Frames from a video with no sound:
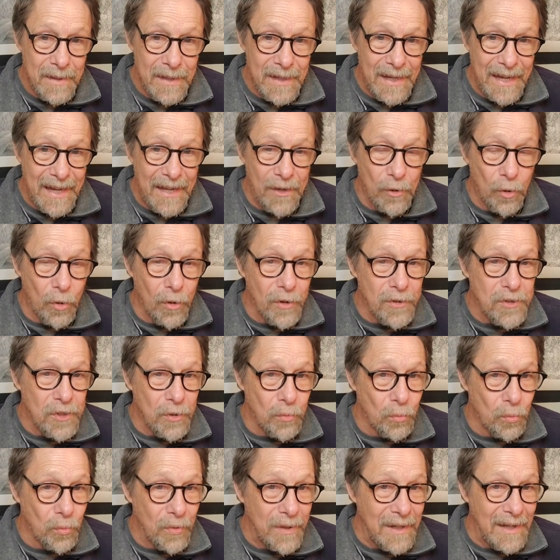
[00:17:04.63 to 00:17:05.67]
in order to
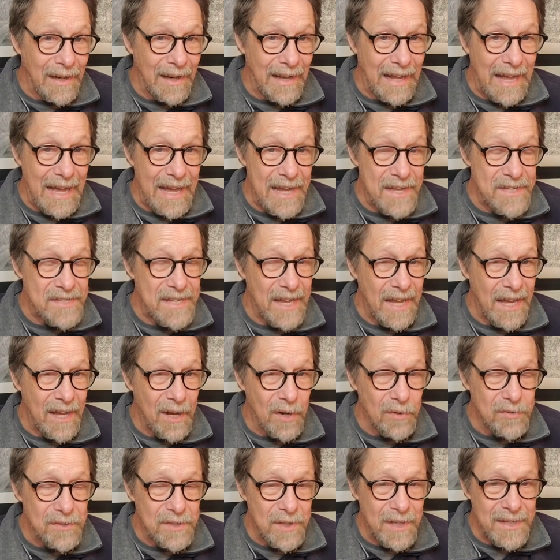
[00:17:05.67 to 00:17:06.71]
realize
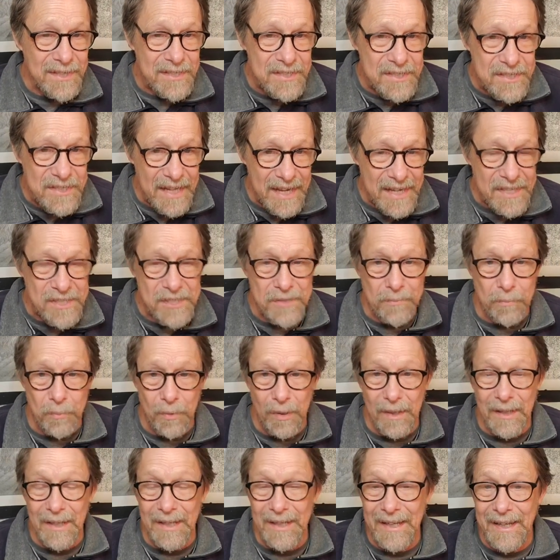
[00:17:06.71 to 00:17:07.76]
how de-
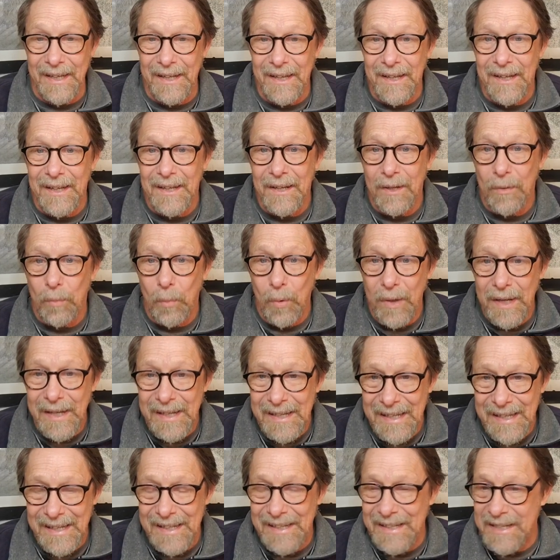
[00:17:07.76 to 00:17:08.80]
desperately we
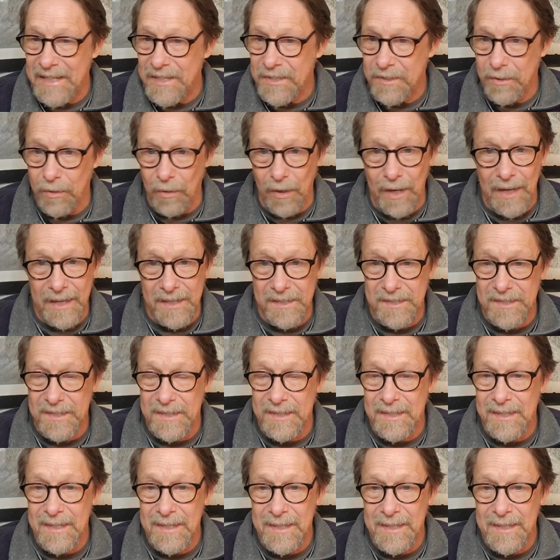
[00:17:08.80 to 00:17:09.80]
need His grace.